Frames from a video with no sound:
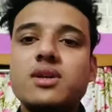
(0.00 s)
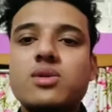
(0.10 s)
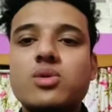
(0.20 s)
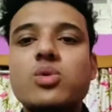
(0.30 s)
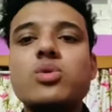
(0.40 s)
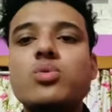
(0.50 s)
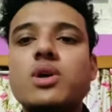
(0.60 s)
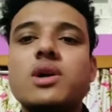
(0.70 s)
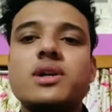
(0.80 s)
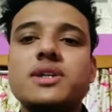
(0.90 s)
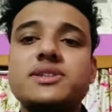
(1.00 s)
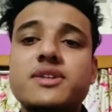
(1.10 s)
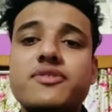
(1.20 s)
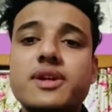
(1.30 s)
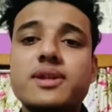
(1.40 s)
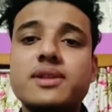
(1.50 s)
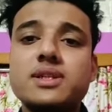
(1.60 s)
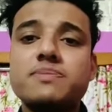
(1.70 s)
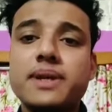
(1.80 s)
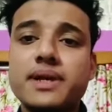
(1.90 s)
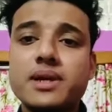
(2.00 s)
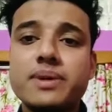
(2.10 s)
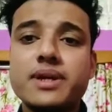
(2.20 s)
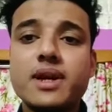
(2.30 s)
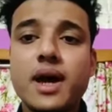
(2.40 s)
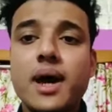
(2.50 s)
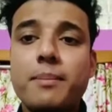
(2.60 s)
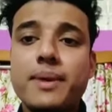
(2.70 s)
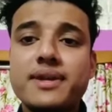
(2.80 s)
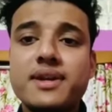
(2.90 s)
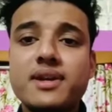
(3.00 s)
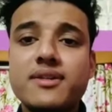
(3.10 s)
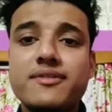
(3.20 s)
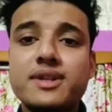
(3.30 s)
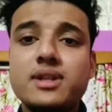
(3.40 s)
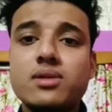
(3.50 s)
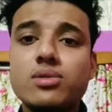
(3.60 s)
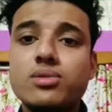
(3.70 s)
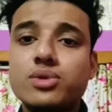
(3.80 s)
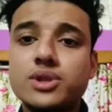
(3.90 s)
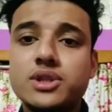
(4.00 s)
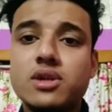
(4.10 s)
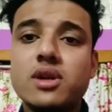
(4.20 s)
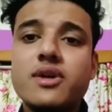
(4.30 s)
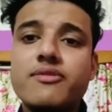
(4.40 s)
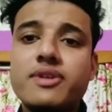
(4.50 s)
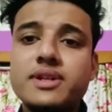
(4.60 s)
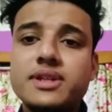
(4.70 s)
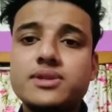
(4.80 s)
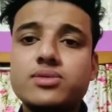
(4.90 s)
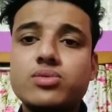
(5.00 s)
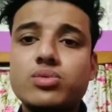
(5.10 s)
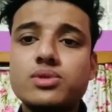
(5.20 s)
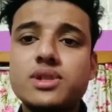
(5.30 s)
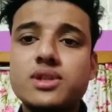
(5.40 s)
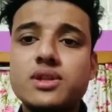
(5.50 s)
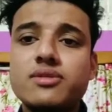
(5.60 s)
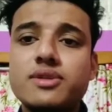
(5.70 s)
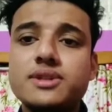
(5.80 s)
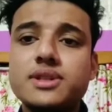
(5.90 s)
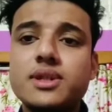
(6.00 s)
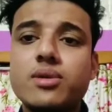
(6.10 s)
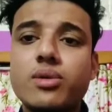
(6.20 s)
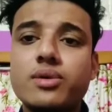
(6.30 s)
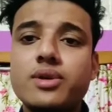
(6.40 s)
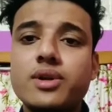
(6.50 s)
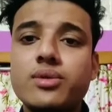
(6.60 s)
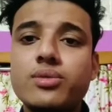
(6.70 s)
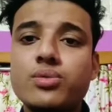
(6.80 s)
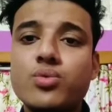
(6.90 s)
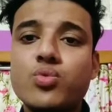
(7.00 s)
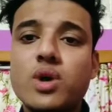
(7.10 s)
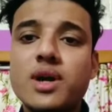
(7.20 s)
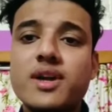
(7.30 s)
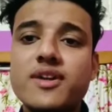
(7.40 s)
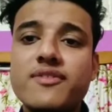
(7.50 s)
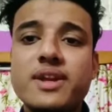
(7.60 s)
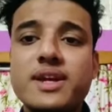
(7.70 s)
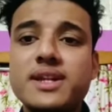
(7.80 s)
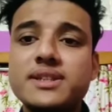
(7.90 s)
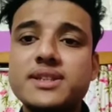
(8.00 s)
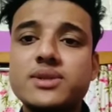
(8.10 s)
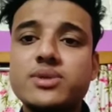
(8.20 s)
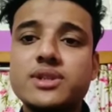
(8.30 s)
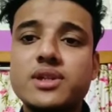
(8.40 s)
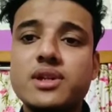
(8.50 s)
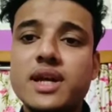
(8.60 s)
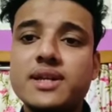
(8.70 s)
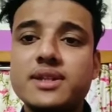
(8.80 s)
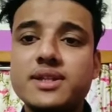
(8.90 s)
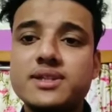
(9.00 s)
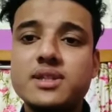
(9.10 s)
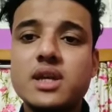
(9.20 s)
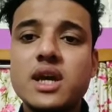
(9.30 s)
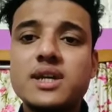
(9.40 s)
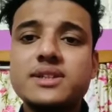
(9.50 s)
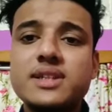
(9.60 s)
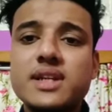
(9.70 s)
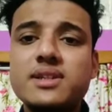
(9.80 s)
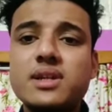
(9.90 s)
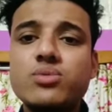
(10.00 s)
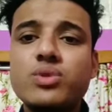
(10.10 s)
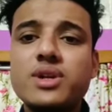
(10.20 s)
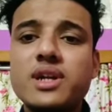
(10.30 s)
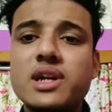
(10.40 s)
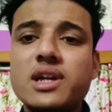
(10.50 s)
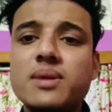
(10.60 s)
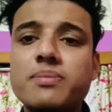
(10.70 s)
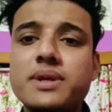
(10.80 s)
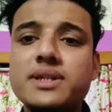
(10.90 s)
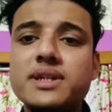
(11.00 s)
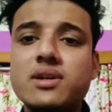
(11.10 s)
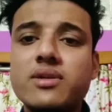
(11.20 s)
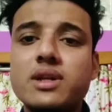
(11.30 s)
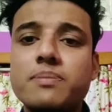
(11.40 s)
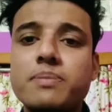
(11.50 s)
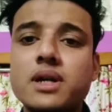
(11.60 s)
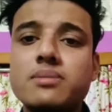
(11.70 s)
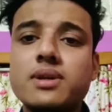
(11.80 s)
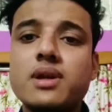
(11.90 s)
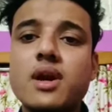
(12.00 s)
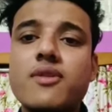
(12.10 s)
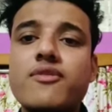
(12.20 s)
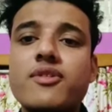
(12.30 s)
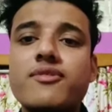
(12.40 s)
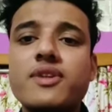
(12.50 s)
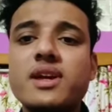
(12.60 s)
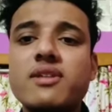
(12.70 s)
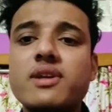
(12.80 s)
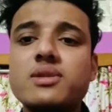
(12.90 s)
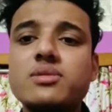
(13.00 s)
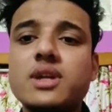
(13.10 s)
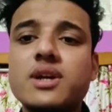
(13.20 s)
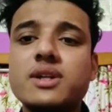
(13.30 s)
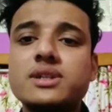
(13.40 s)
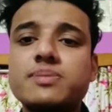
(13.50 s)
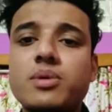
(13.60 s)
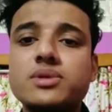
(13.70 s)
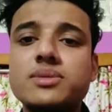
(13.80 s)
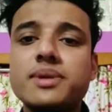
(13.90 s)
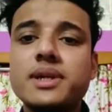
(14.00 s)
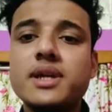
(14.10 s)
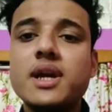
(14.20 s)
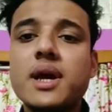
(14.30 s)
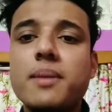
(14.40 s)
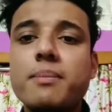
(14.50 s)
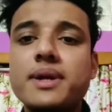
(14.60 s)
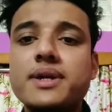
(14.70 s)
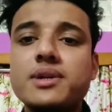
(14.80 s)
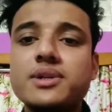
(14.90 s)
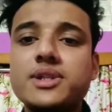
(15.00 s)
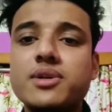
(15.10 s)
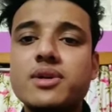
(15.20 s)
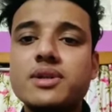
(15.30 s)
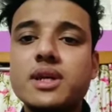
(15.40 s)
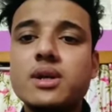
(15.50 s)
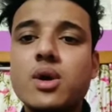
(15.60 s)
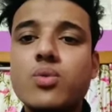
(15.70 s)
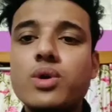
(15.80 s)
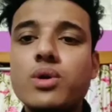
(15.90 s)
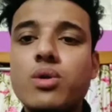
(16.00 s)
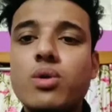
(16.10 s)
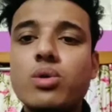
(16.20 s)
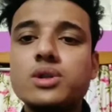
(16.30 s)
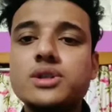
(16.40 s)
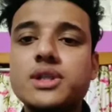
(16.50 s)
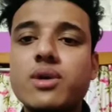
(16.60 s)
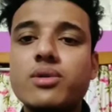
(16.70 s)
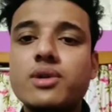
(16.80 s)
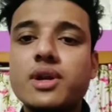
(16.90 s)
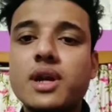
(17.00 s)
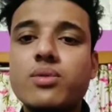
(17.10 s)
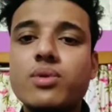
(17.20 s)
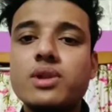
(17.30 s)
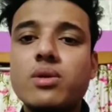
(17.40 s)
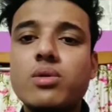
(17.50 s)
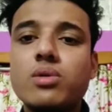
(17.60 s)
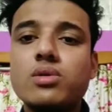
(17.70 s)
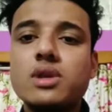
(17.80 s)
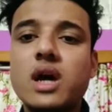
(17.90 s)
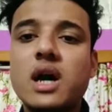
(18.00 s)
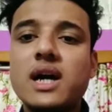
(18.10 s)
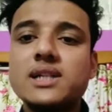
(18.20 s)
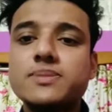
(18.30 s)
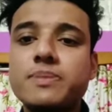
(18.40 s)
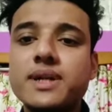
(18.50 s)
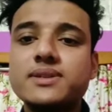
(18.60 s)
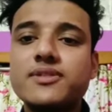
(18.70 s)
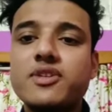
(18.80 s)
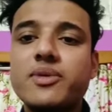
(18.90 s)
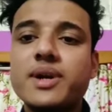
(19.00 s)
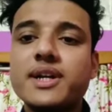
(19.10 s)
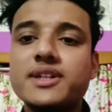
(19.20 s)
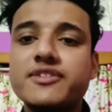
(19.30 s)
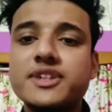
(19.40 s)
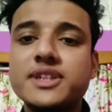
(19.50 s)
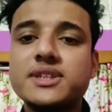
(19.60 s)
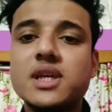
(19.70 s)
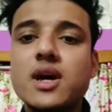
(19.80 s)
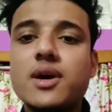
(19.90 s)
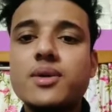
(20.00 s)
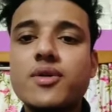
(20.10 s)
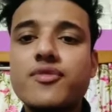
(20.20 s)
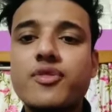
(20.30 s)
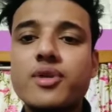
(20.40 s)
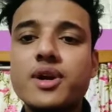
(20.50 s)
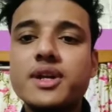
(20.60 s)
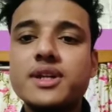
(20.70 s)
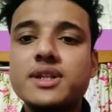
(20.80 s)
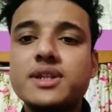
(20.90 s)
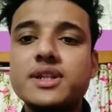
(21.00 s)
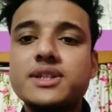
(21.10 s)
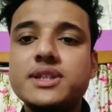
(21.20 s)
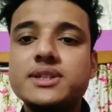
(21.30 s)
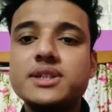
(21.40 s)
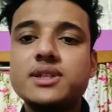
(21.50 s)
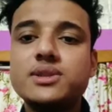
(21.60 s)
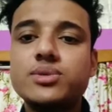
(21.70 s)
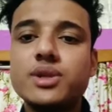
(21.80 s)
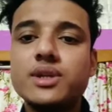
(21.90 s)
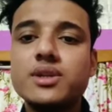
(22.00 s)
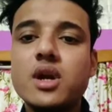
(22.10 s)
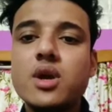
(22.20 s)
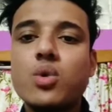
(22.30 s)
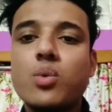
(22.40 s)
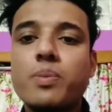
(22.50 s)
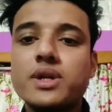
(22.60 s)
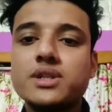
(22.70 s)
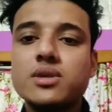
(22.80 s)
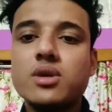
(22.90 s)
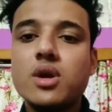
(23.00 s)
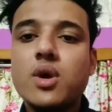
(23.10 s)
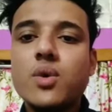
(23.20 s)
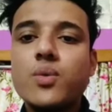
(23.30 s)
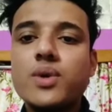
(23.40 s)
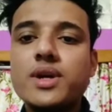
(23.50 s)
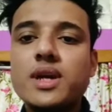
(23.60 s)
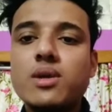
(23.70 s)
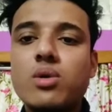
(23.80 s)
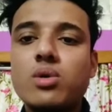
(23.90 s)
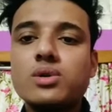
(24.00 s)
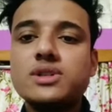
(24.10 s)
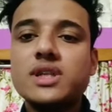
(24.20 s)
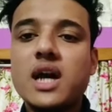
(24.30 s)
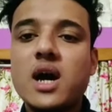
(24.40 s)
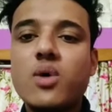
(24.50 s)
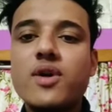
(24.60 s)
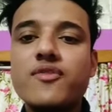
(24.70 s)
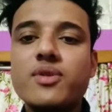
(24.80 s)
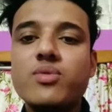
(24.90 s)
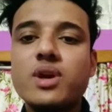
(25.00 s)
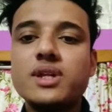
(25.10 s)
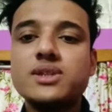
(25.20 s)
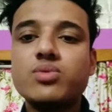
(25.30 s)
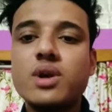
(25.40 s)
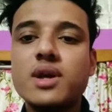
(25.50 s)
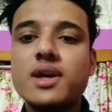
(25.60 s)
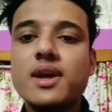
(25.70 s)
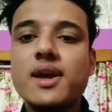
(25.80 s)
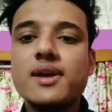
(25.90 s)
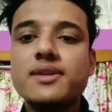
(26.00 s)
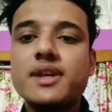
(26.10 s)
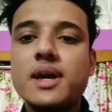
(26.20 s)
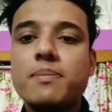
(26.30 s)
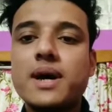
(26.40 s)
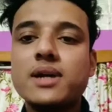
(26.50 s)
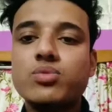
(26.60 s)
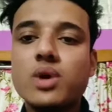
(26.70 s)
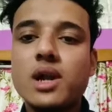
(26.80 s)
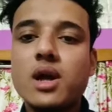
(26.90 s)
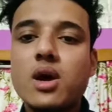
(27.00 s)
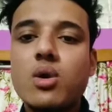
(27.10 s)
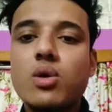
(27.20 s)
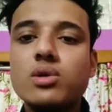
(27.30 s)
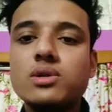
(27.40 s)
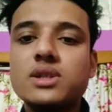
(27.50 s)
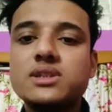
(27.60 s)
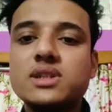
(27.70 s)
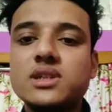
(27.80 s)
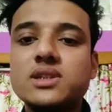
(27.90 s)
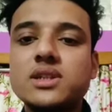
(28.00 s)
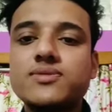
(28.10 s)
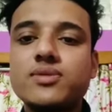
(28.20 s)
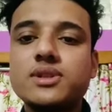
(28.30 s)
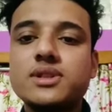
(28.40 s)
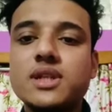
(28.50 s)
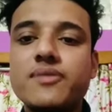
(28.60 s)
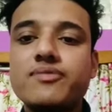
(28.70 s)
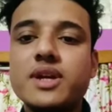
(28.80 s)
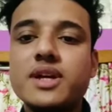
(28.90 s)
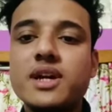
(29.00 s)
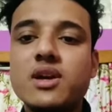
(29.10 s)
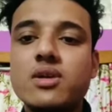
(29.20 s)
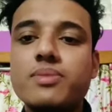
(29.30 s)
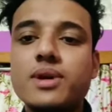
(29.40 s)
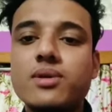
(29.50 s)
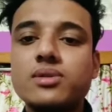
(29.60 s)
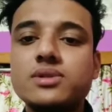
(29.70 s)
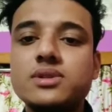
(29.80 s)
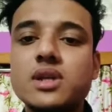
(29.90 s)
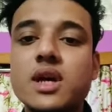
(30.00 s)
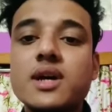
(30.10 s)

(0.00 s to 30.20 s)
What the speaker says: the whole world is suffering this pandemic, making everything look crucial, but schools and university continue to work even in a situation like this. Said that we really appreciate our department for being able to take responsibility, making sure that we all stay on track with all the aspects of our activities, not forgetting the teachers and student cooperation. We can all see how everyone is working their part well. All these successful steps taken are because